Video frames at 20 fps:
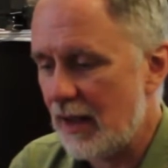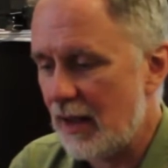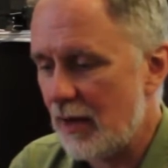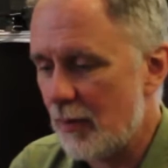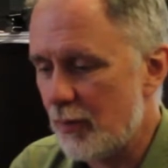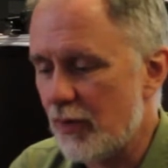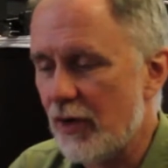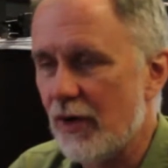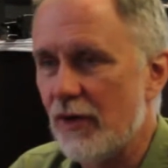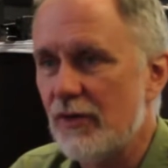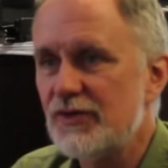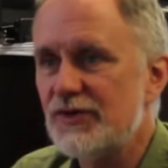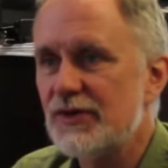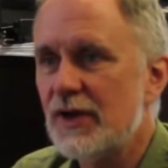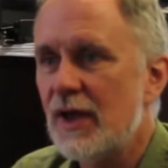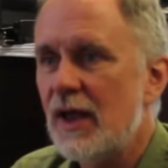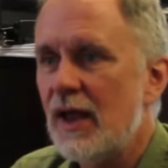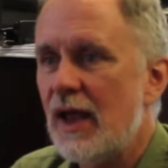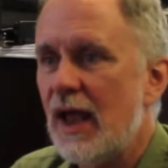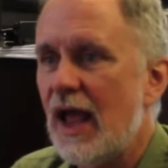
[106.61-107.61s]

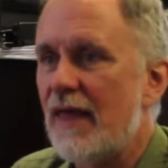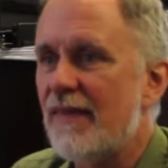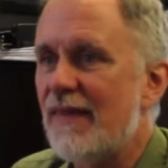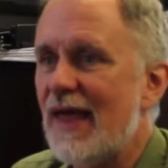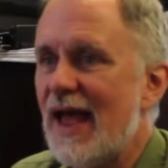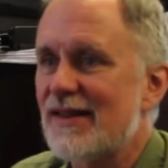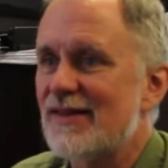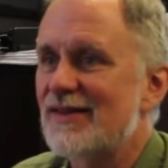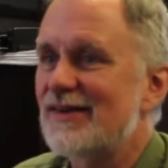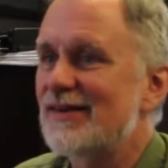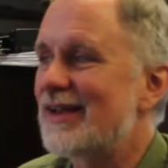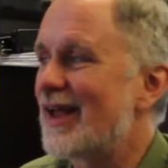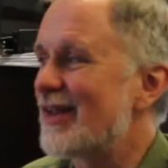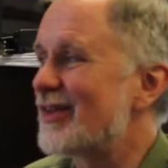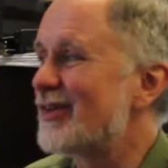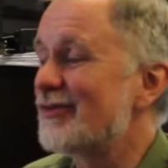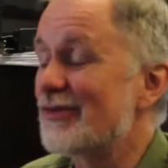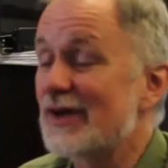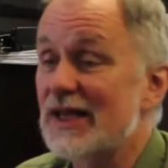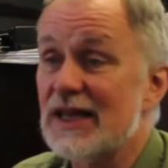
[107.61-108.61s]
approach, and that
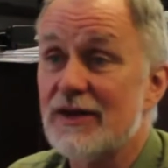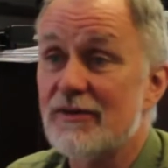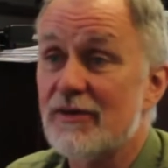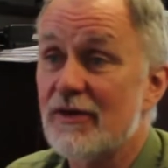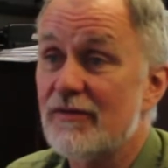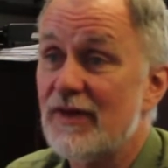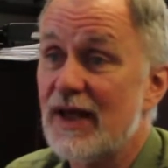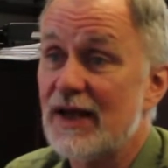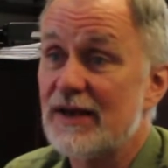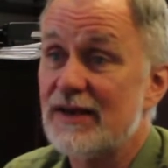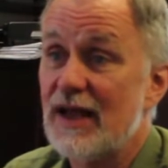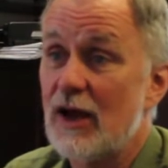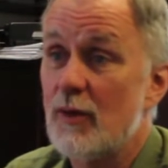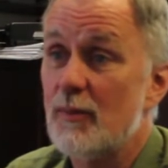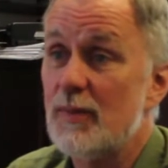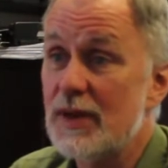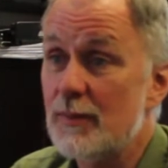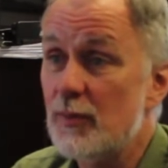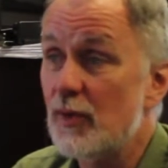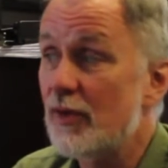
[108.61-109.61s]
doesn't really reflect how
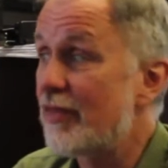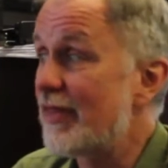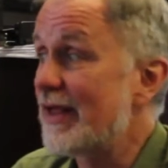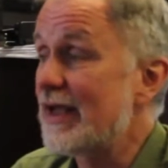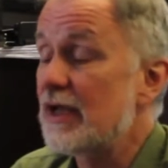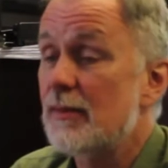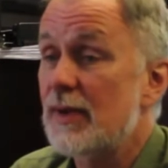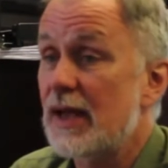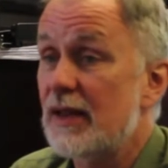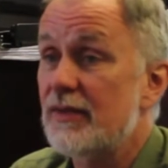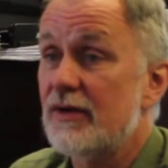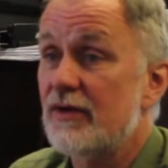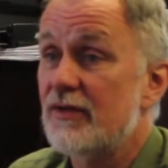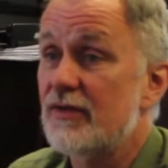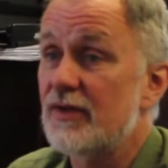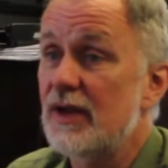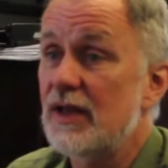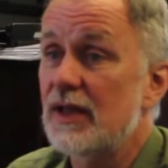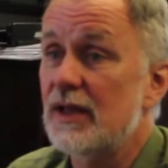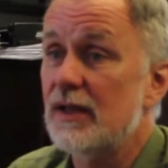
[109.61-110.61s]
people think about their
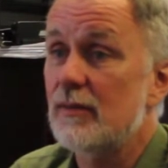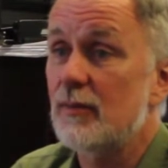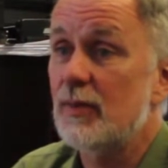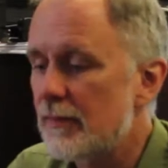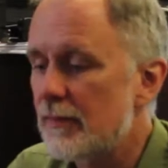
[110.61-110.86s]
city.